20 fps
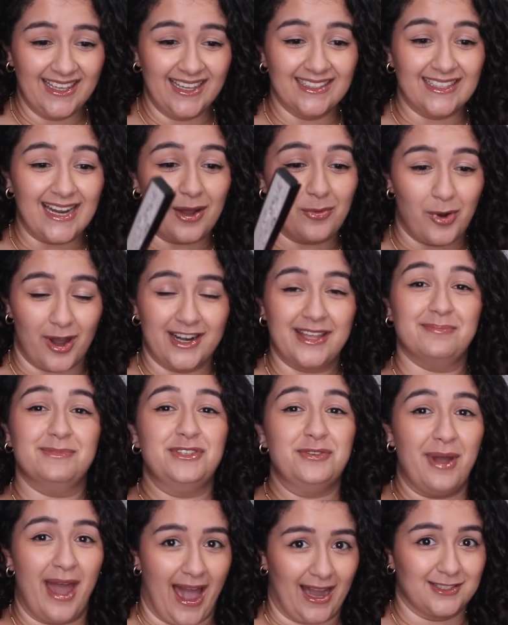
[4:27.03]
And I want him
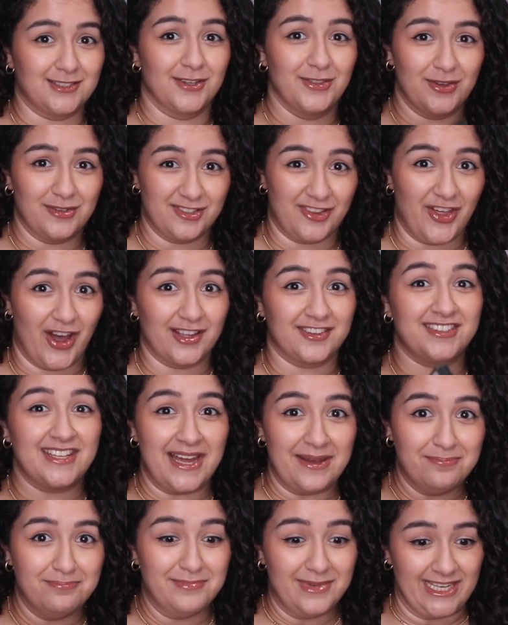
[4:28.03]
to act on those thoughts
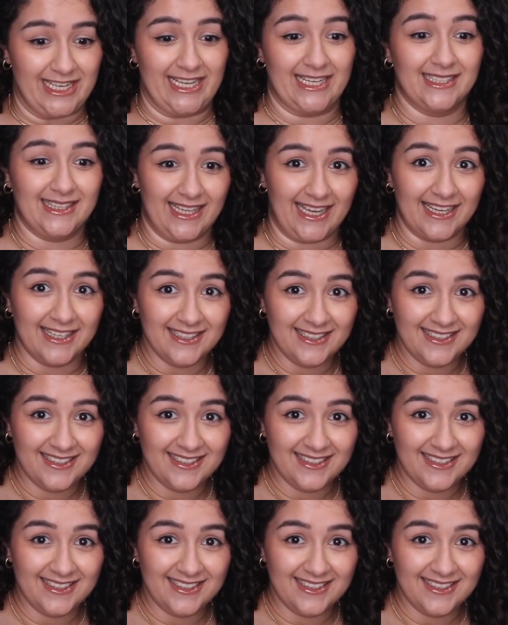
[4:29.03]
immediately.